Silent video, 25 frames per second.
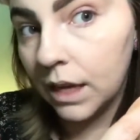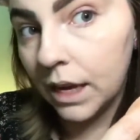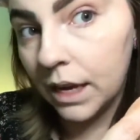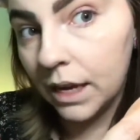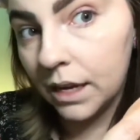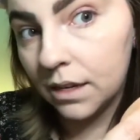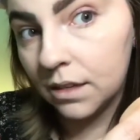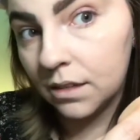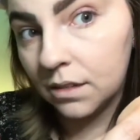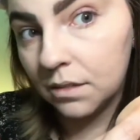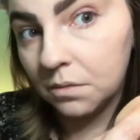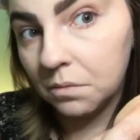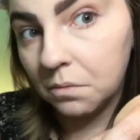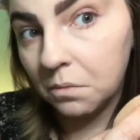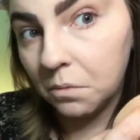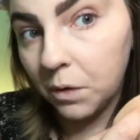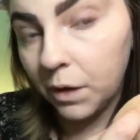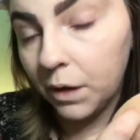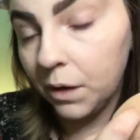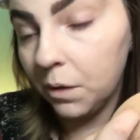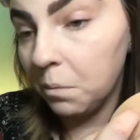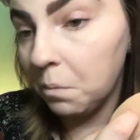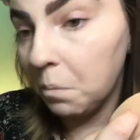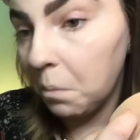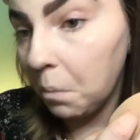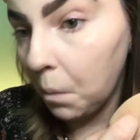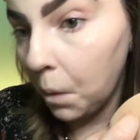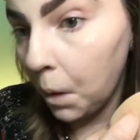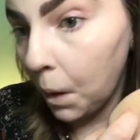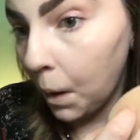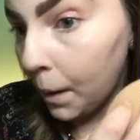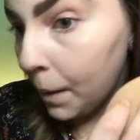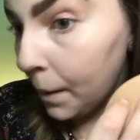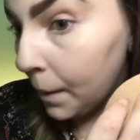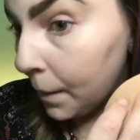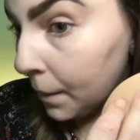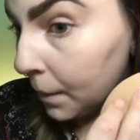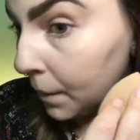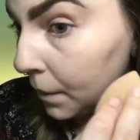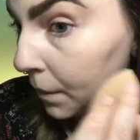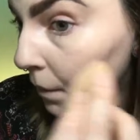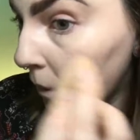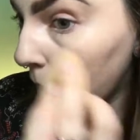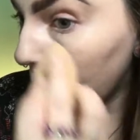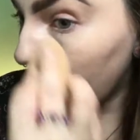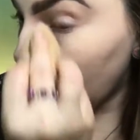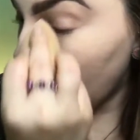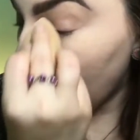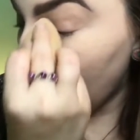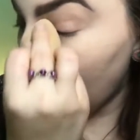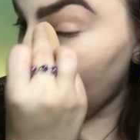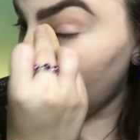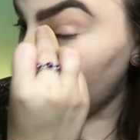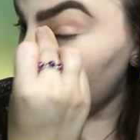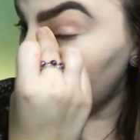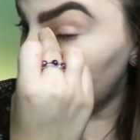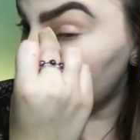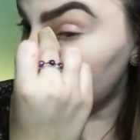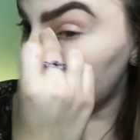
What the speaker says: okay, well, yeah,